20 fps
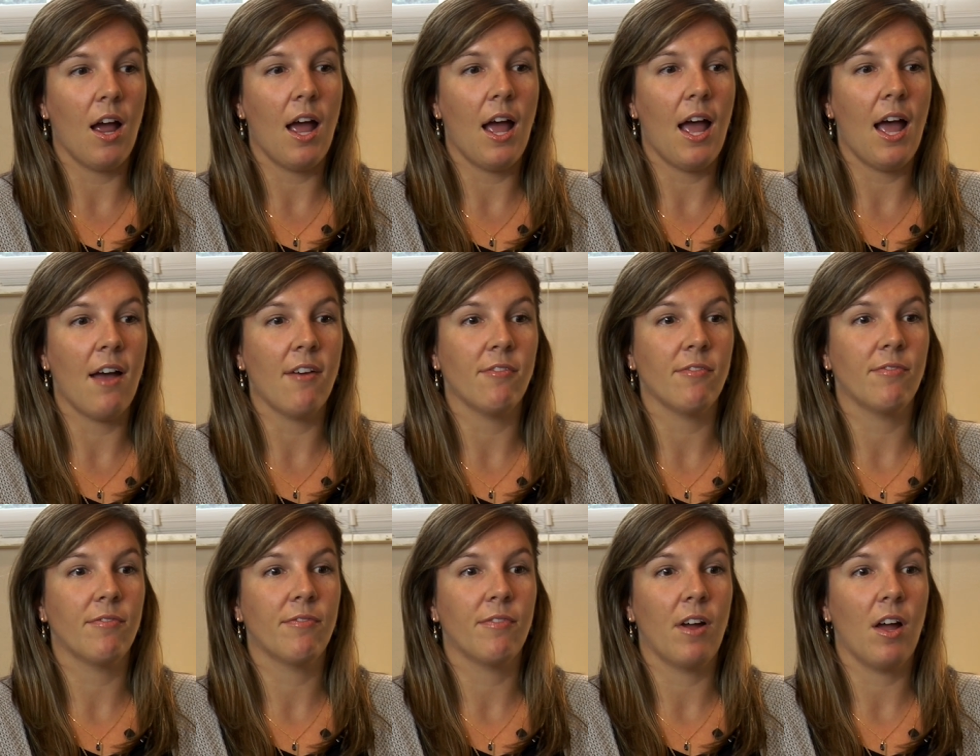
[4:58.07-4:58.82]
have
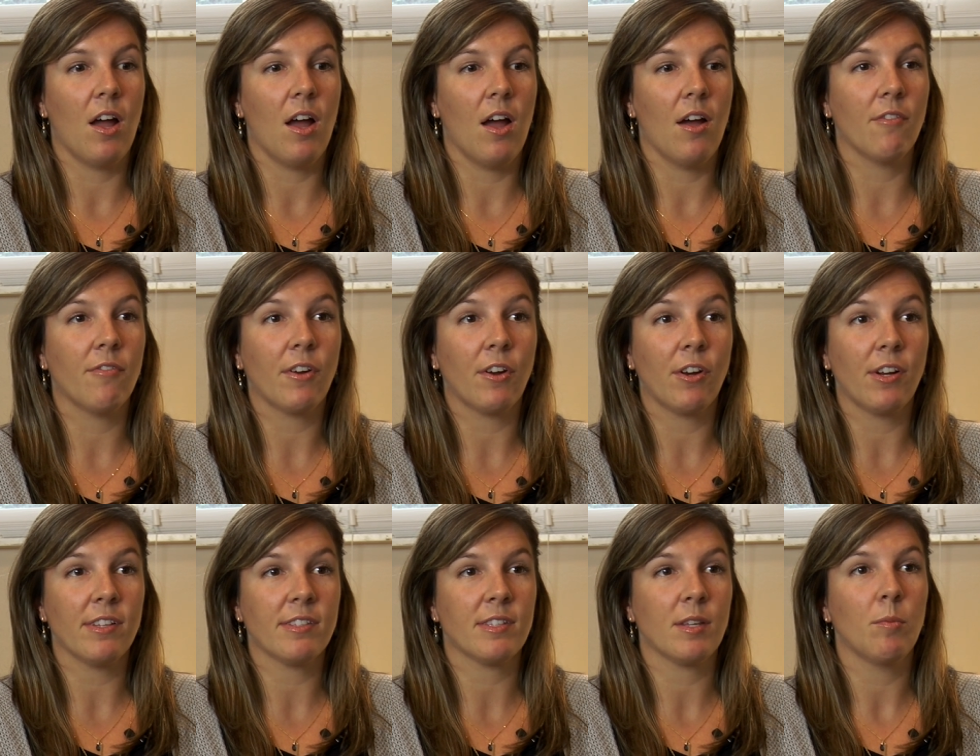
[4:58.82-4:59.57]
a
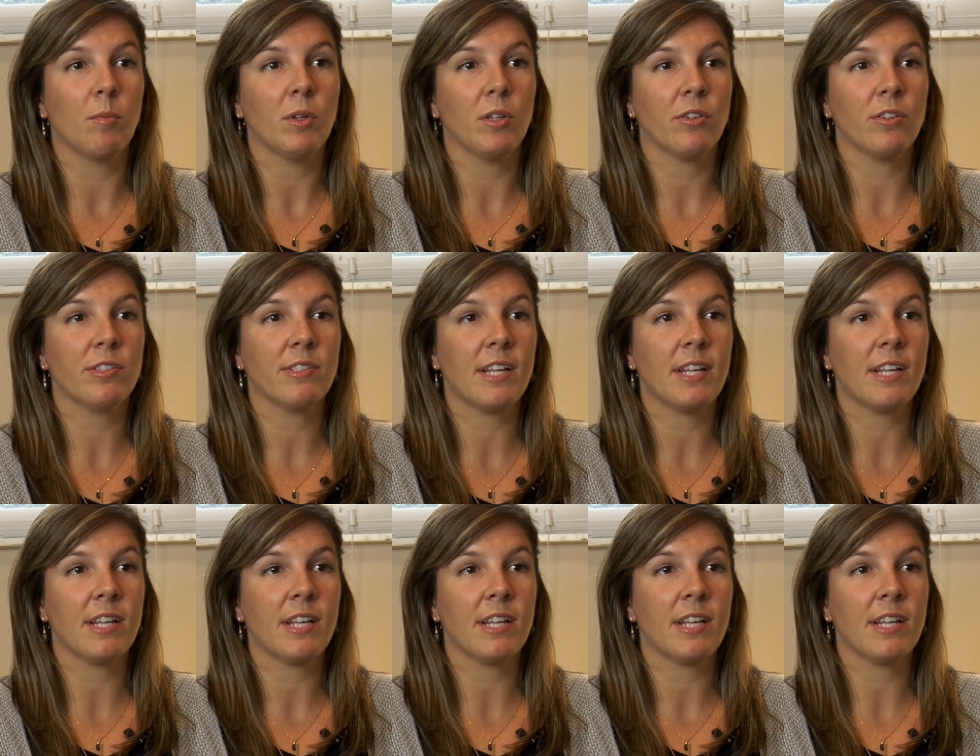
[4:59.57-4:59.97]
very similar